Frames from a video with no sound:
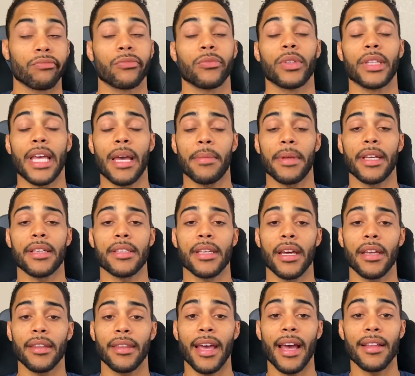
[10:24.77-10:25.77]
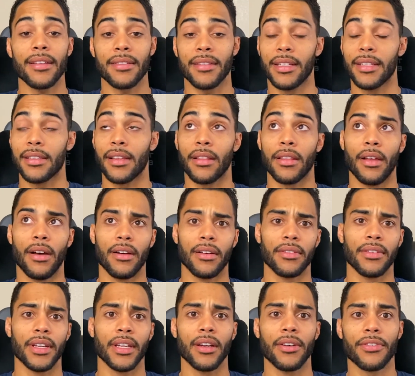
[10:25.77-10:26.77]
With that being said, that is a long
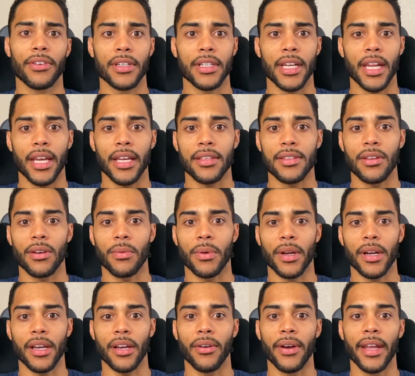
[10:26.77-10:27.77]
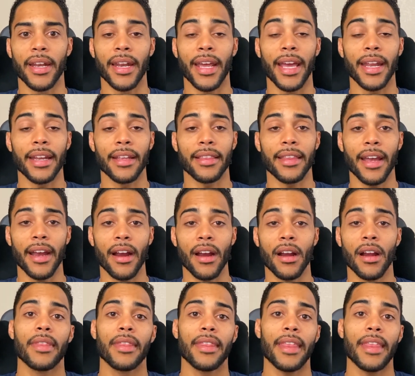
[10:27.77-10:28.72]
video for today, so we're gonna go ahead and end it there.